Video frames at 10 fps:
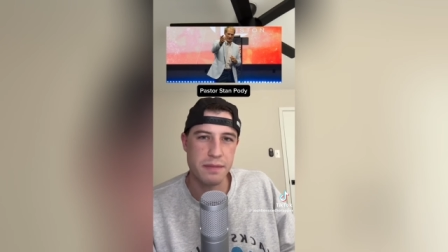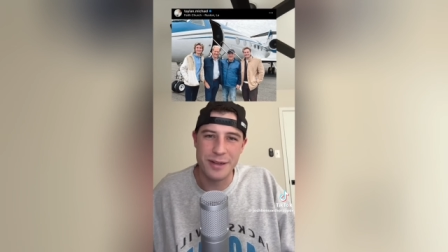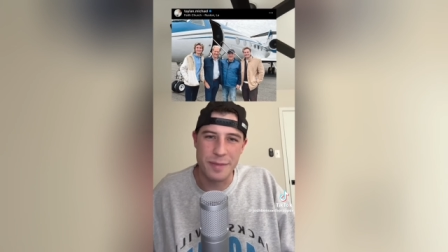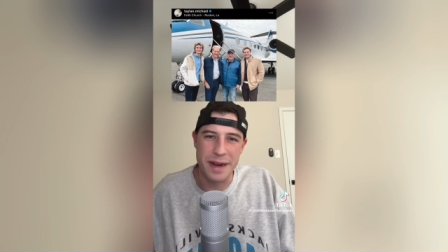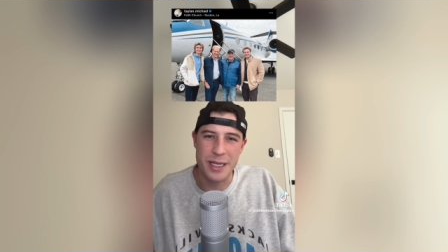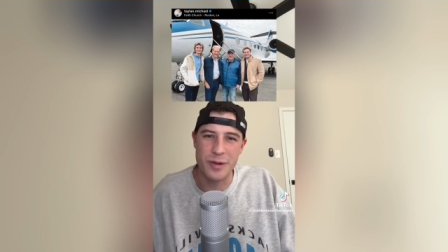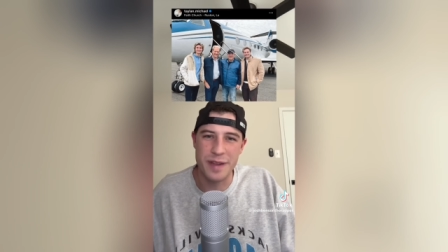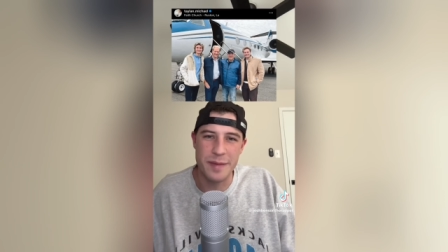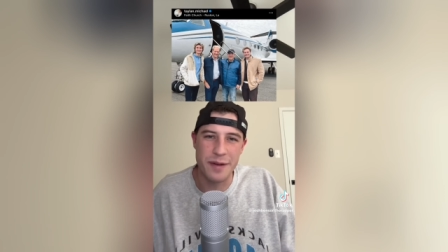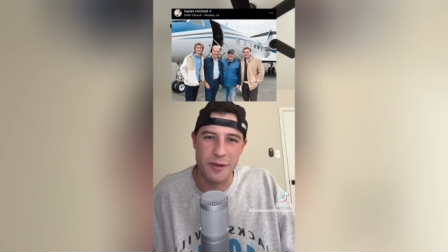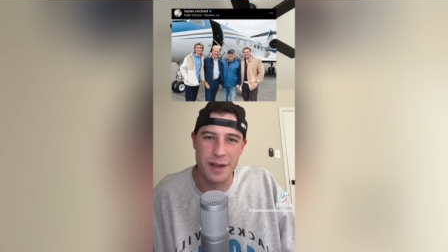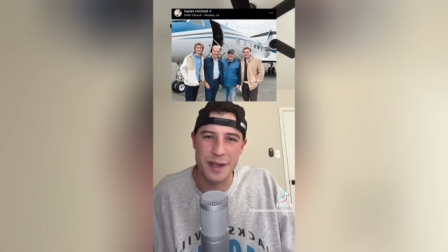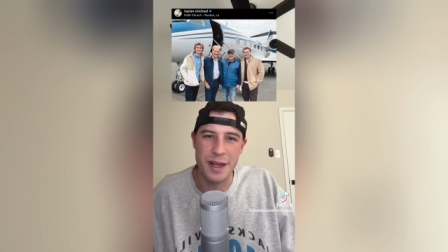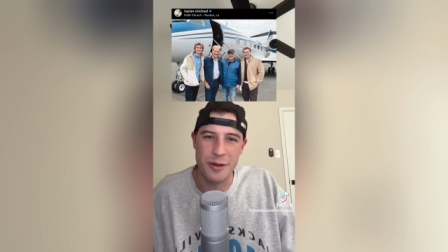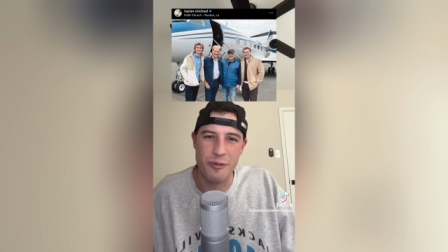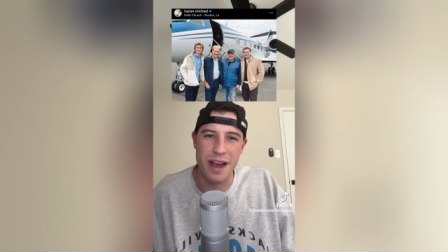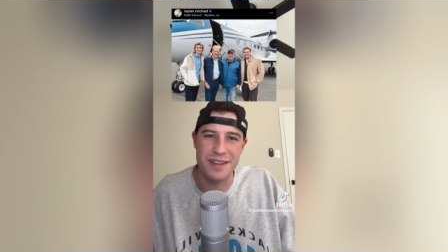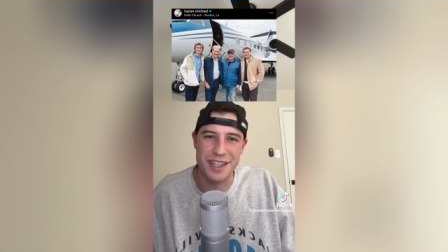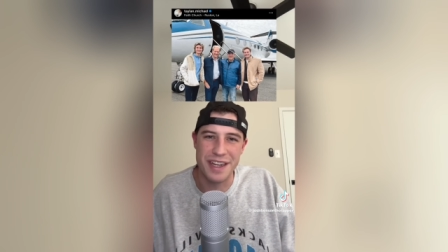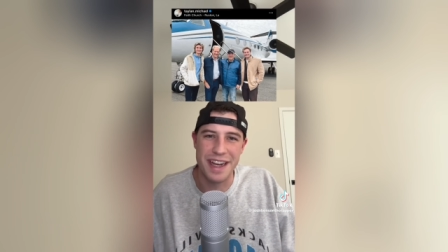Here's a picture of them in front of another
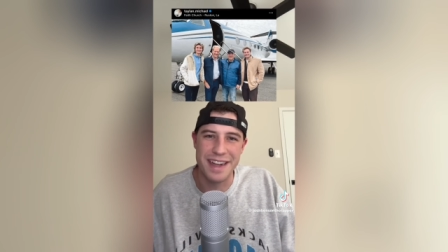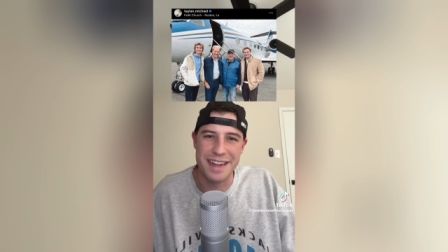private jet.